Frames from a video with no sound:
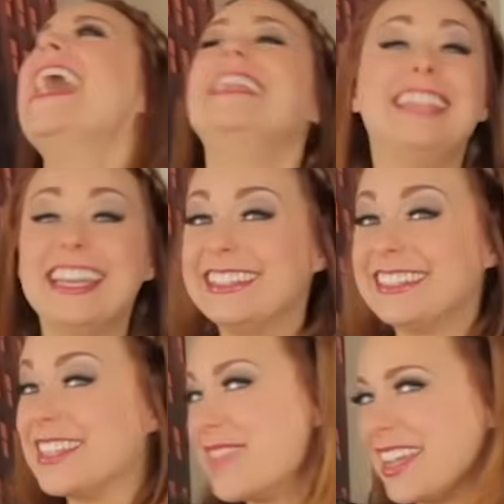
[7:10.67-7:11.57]
Then,
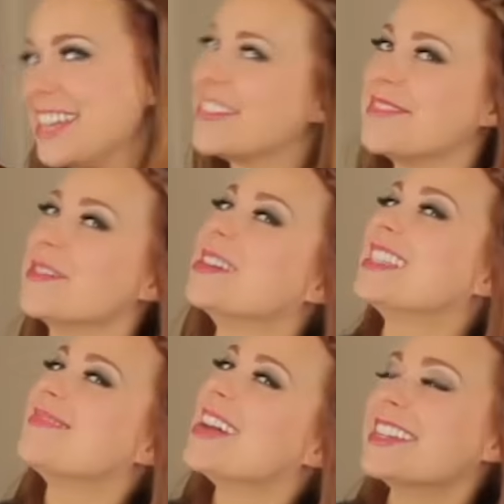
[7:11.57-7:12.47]
to make it even more
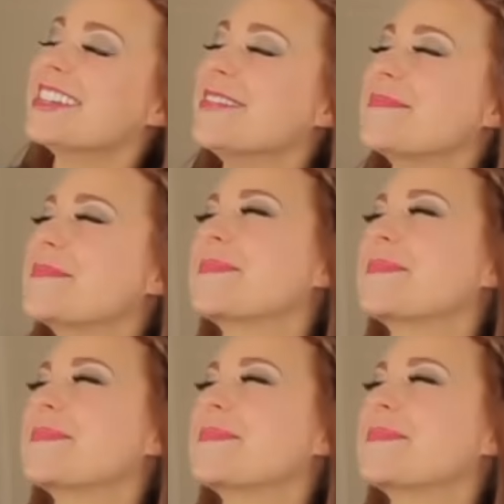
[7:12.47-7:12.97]
special,